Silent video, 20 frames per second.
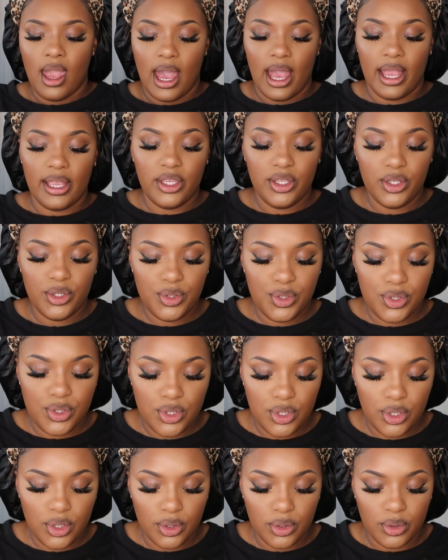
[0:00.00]
I
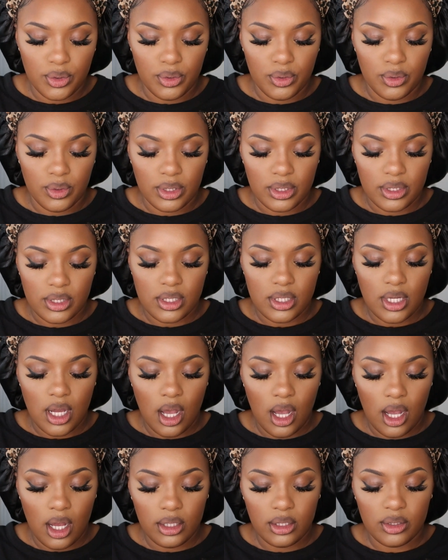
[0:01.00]
used to
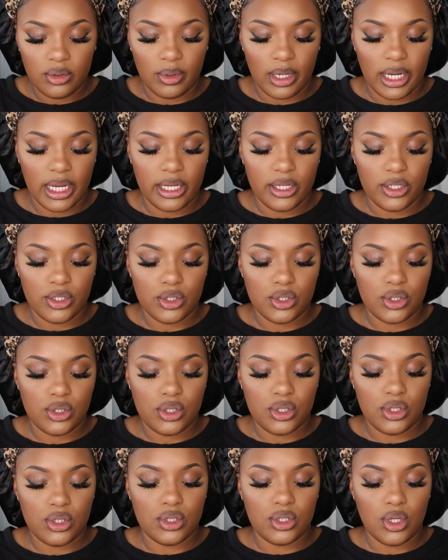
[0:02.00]
tolerate
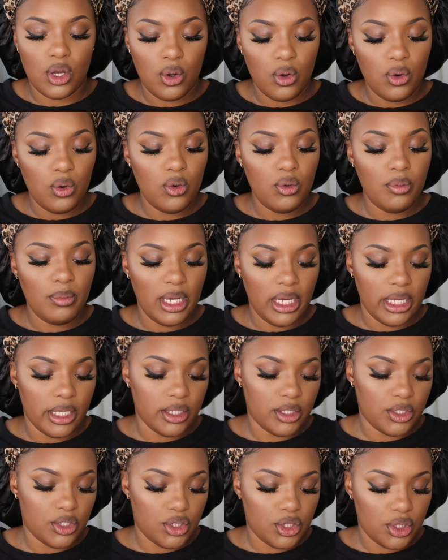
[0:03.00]
so
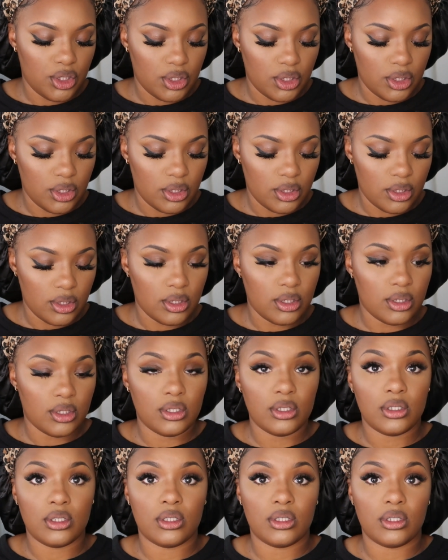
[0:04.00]
much.
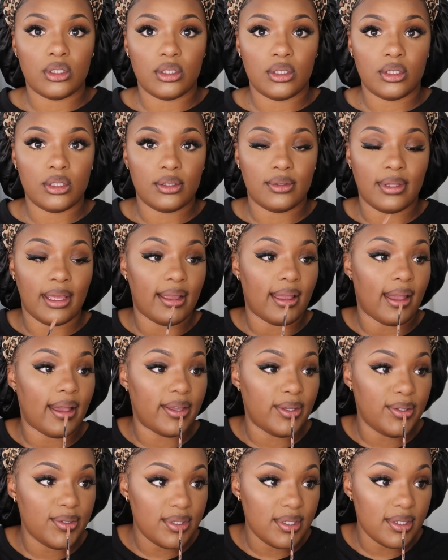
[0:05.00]
Like,
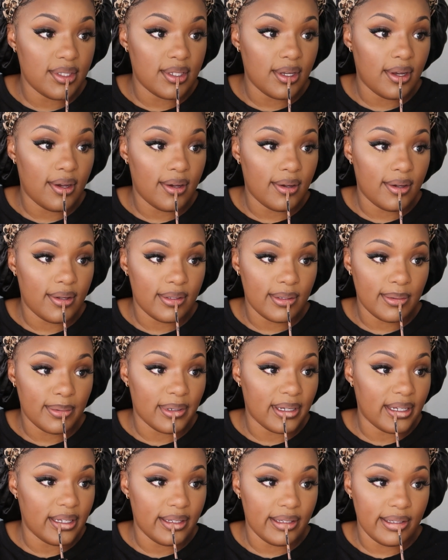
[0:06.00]
I used to
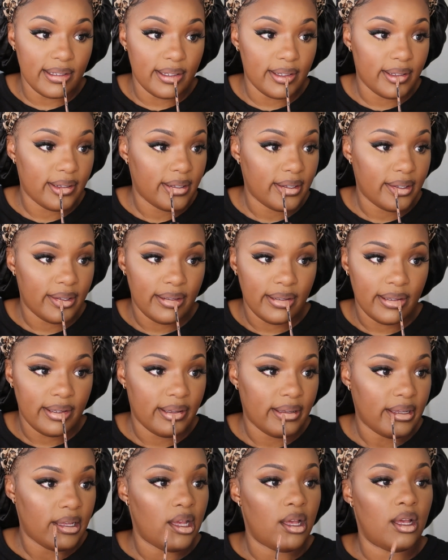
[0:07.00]
tolerate it
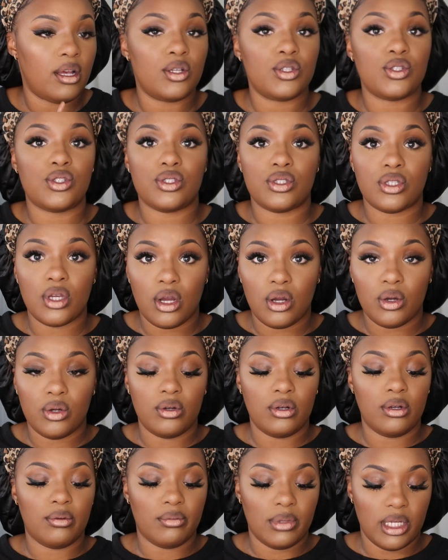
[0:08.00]

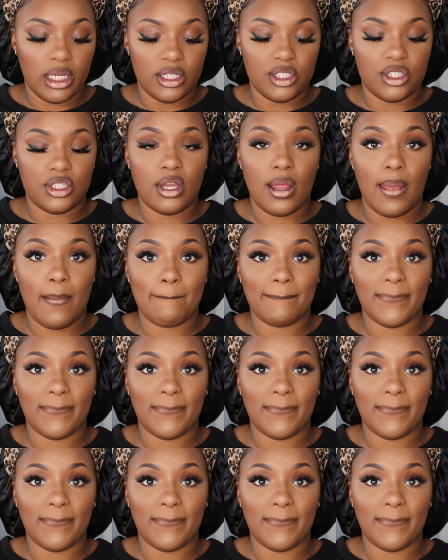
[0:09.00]
so much.